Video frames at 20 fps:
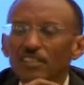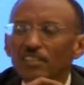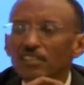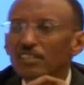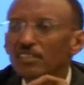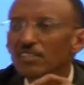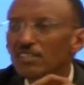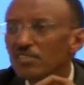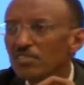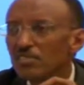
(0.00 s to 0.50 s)

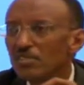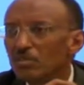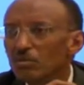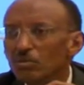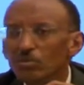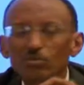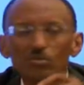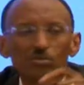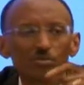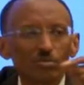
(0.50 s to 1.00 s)
is a
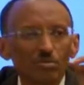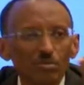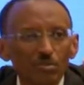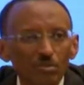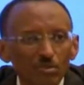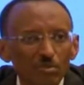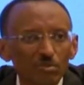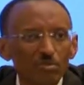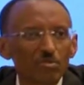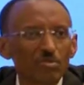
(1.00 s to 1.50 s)
Hutu,
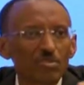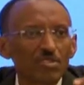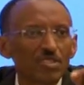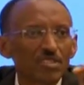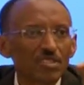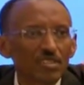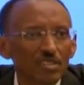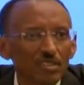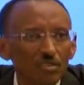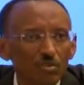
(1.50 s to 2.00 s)

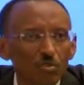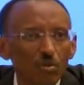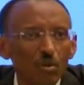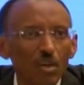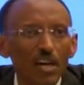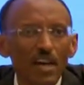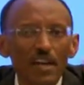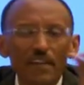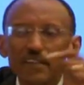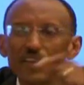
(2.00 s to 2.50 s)
Tutsi, Twa,
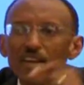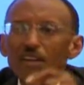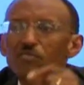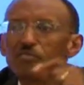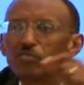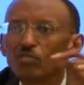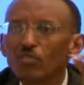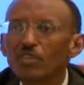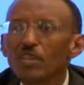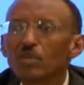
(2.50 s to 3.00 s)
and
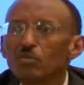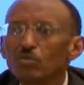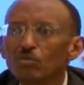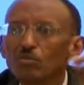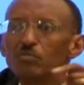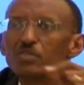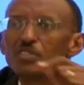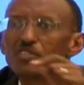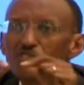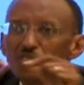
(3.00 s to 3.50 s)
therefore they would
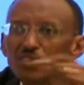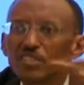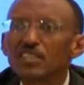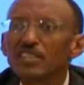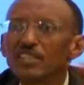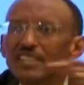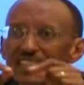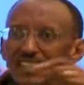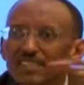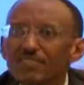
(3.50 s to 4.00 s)
be
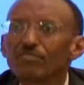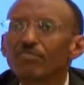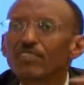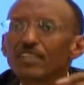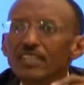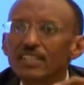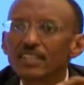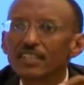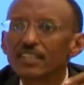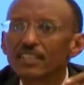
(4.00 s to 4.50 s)
treated
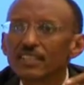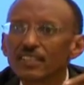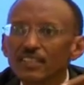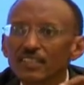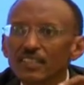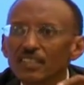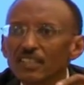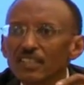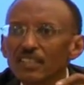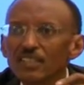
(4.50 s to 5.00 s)
differently,
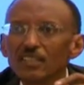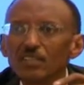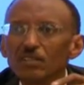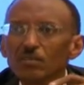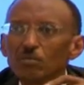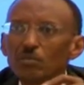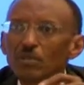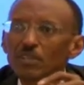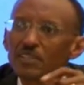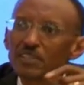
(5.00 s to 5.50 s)

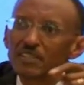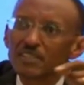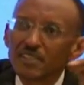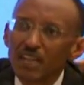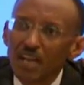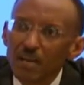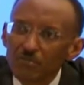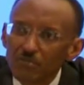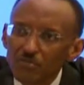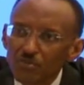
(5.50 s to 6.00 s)
whether in
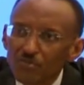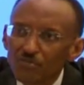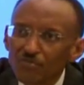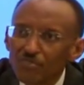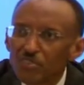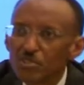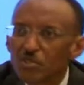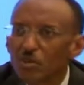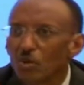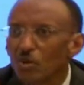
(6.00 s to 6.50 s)
terms of
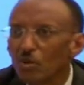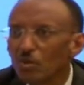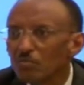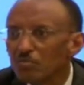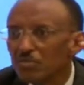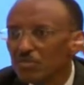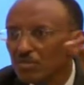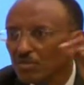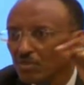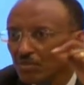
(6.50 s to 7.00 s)

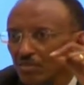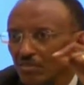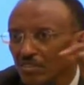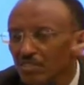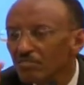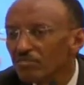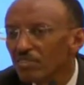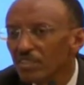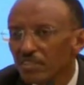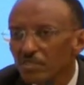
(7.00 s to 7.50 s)
jobs or
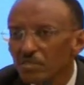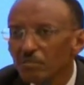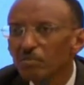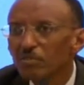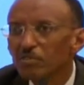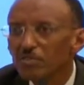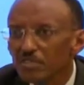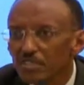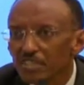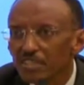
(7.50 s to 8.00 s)
different
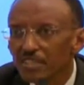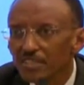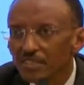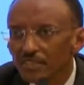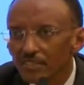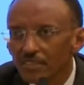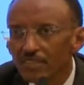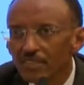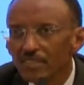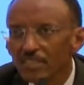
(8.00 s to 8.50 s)

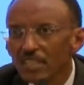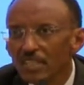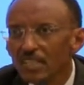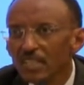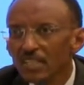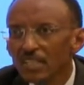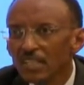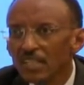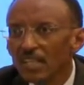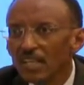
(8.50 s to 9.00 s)
opportunities.
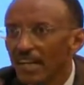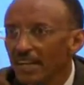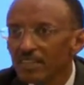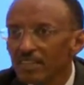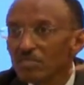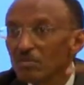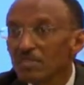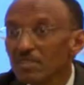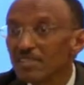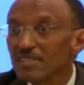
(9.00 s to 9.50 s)
And
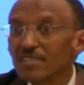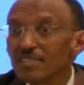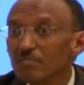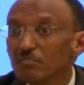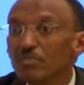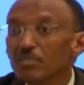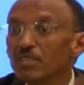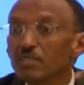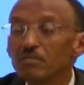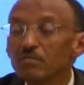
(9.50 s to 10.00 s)
it was
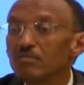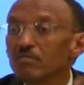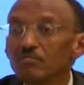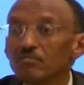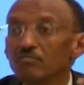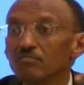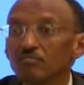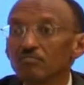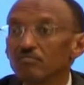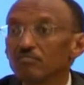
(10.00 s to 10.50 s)
simply
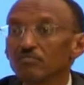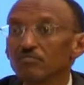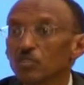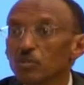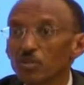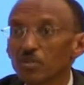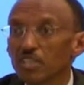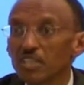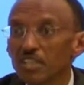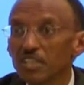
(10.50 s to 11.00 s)

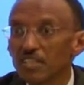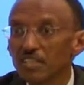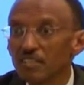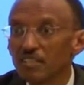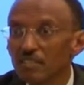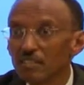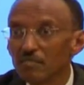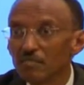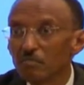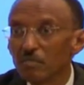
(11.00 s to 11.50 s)
created,
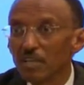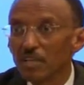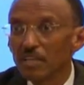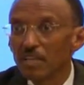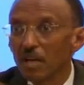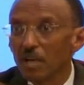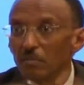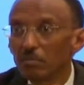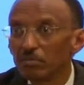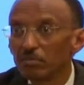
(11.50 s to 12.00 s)
made
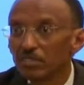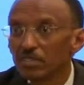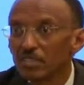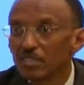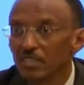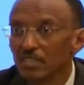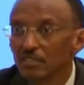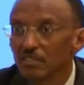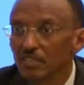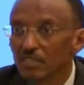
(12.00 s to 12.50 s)
up. It
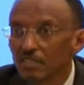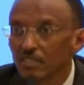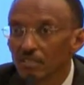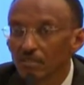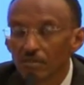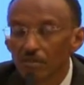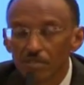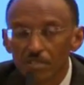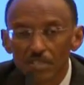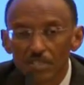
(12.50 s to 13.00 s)
did
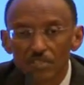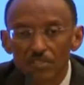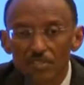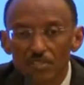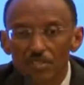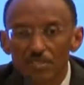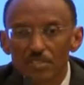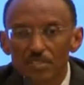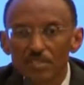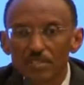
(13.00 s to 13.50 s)
not
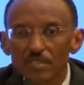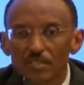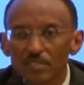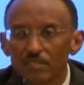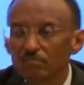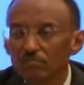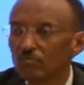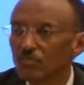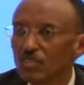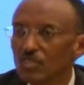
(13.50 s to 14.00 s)
exist.
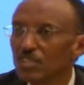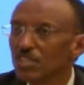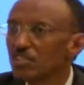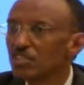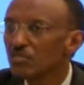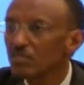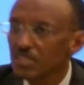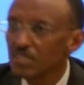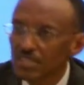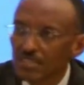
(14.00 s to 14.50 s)

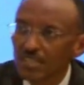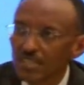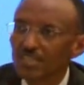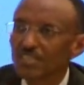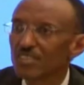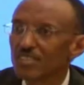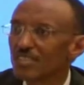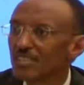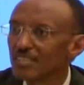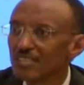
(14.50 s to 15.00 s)
History
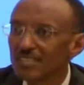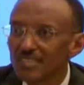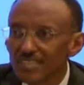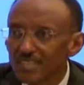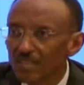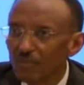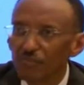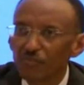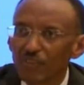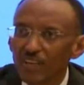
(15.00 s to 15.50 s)
says it. It's
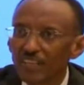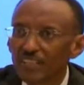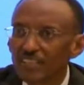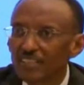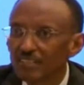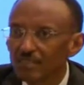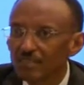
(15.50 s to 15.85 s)
a fact